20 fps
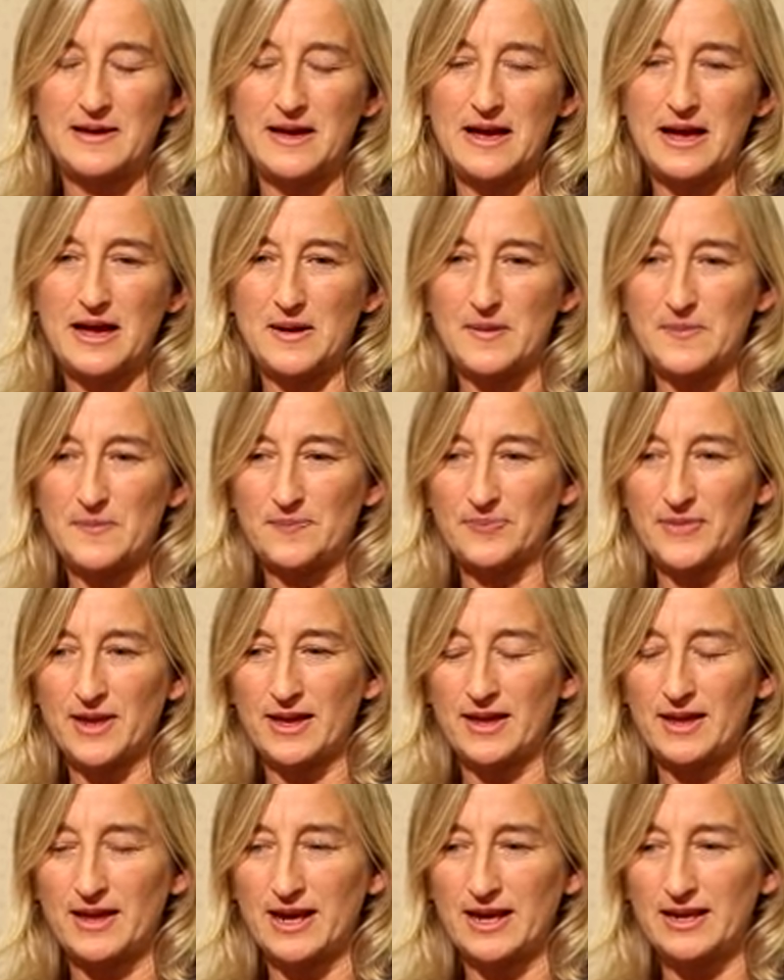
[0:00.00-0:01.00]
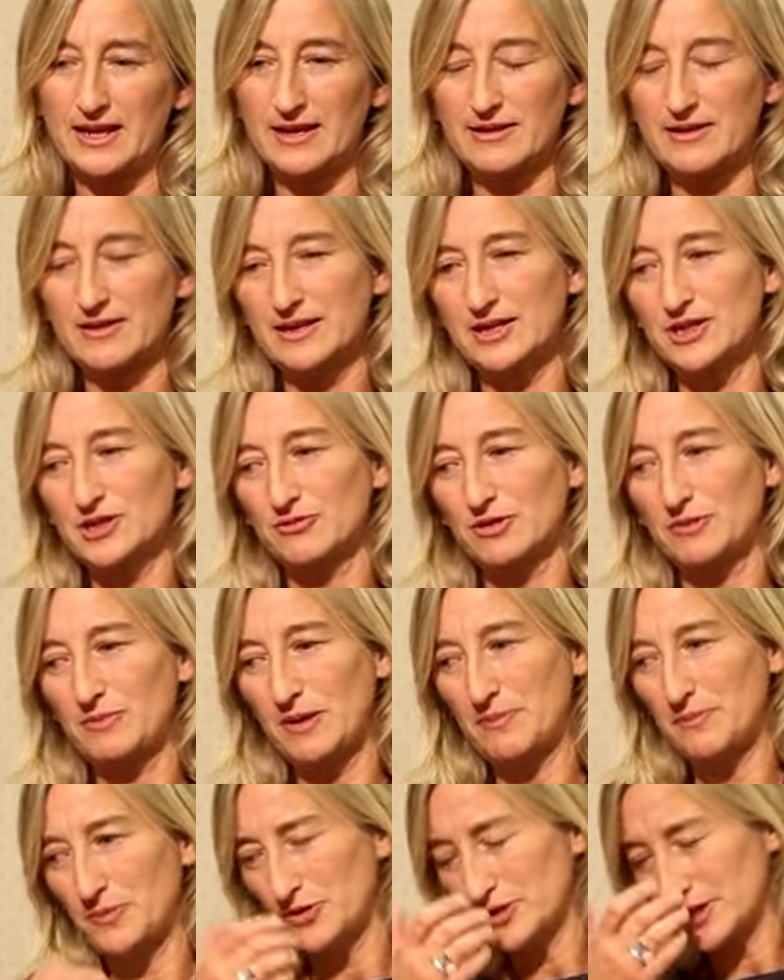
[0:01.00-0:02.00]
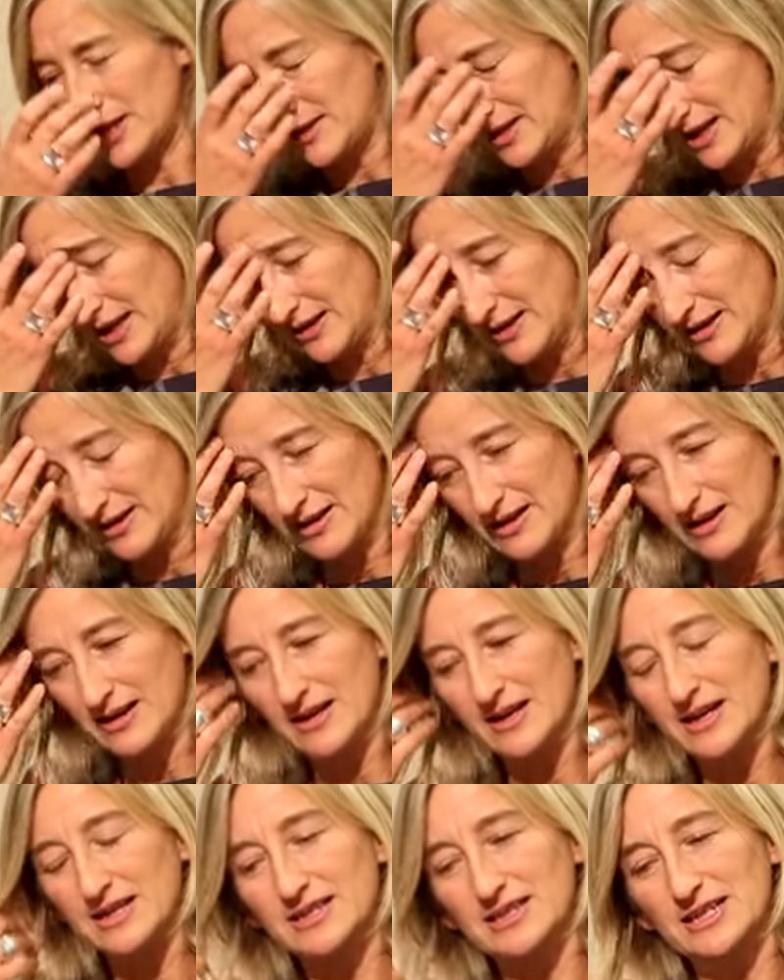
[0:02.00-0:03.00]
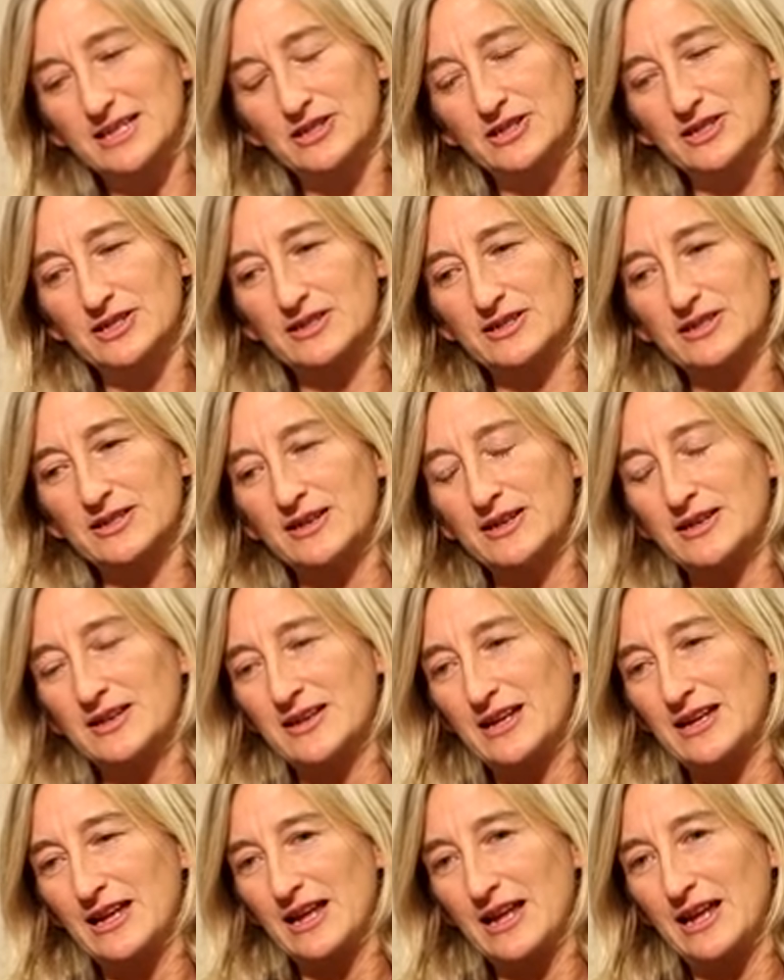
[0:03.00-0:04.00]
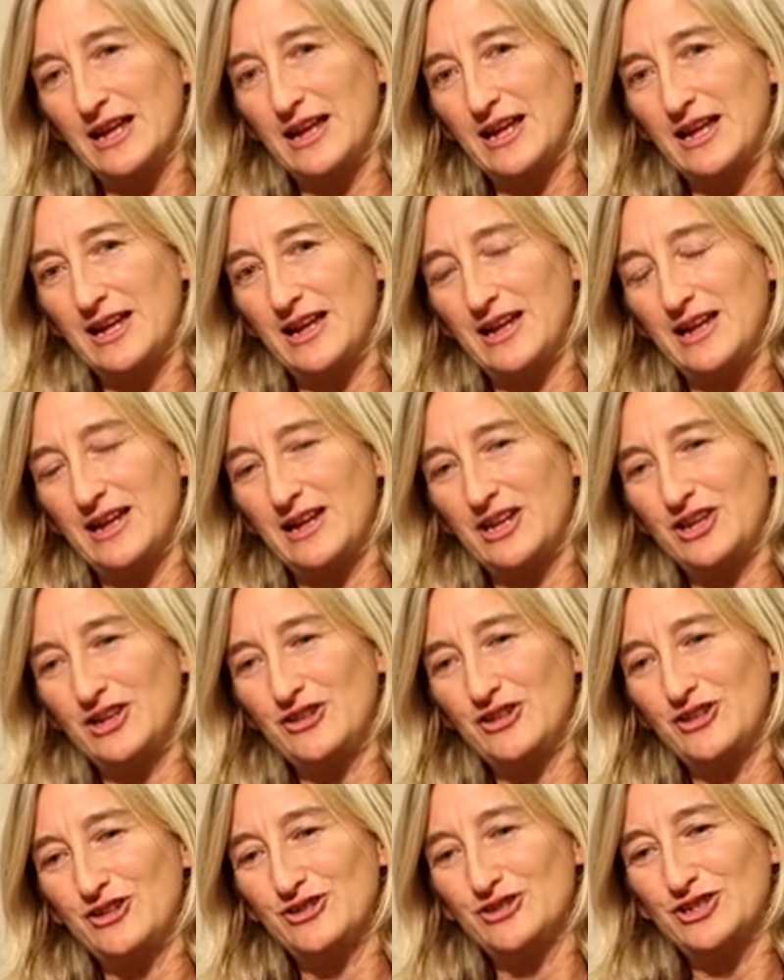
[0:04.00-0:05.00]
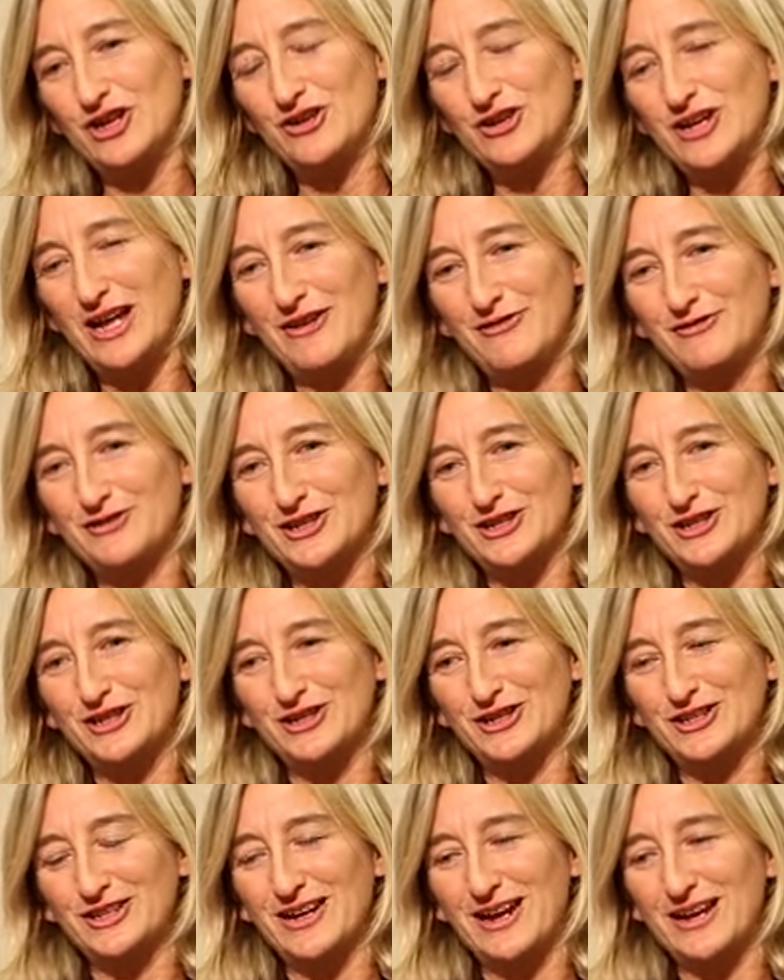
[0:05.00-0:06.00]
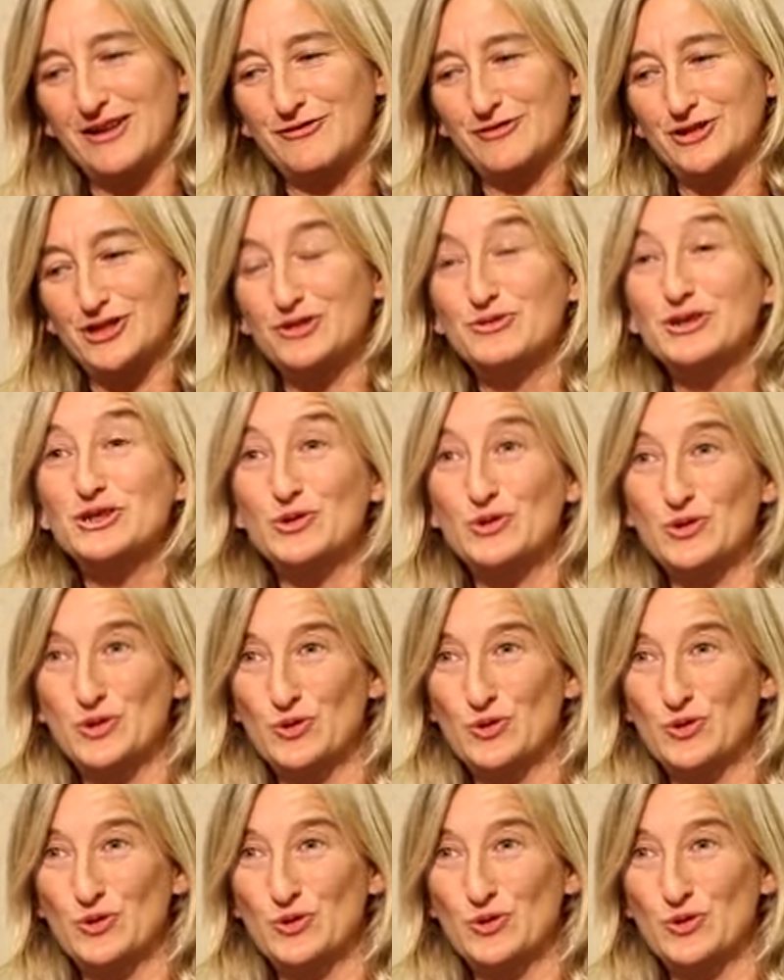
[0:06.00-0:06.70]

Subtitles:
And the other thing to remember is, I think, as teachers, you don't have to kind of do it all